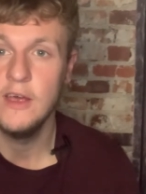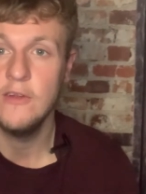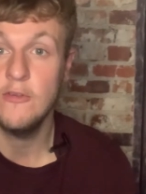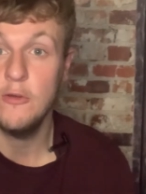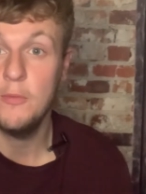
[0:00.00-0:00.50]

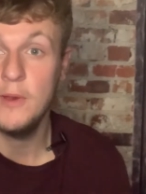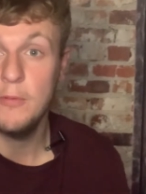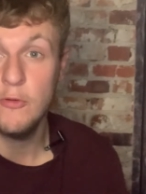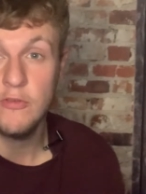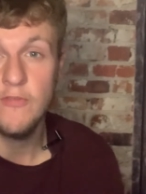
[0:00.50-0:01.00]
to
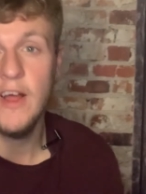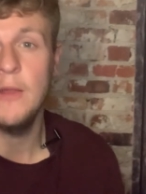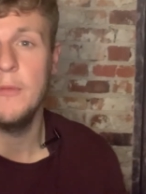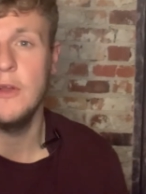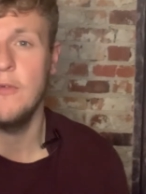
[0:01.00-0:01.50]
people's
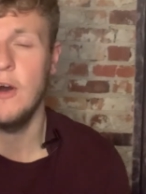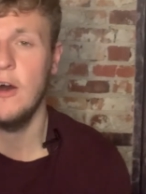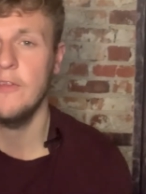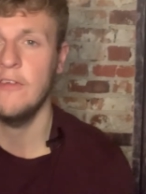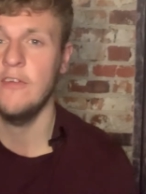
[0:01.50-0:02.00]
development of
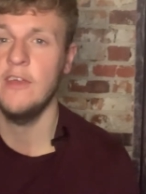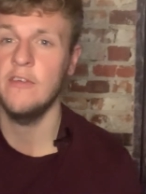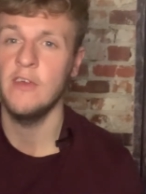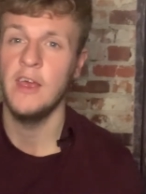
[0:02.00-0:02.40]
heart disease.